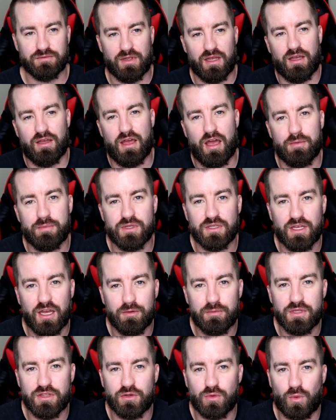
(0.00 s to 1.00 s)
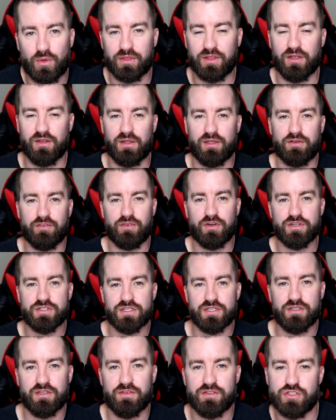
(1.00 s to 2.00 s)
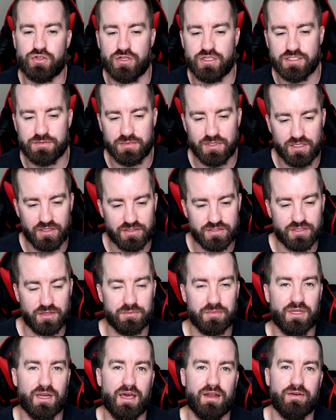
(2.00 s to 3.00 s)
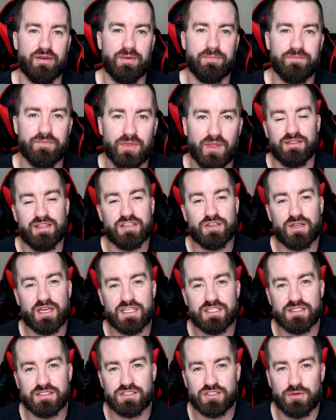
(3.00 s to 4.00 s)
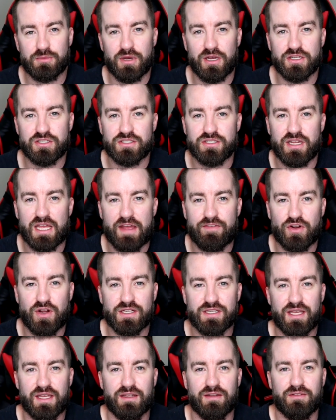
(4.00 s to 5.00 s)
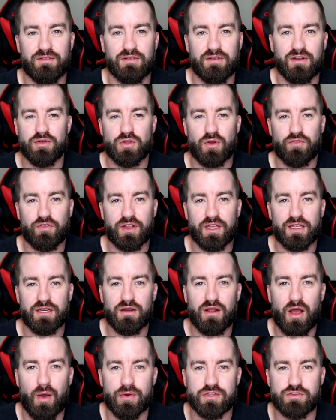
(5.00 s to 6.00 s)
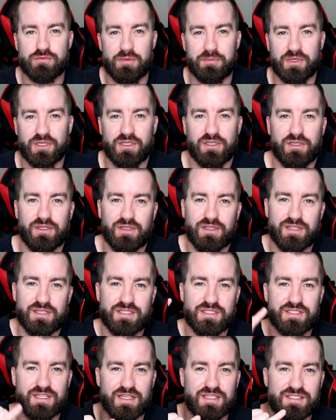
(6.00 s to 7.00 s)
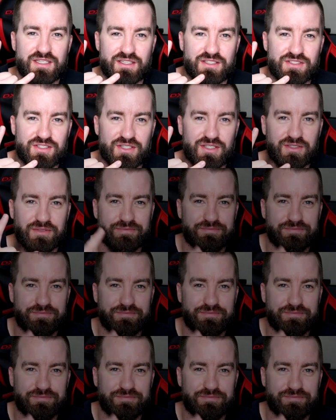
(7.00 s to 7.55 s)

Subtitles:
I'll be the North Carolina version of Street Speed or something. I don't know. Thank you guys so much. Have a great day. Don't forget, always remember, stay sinister.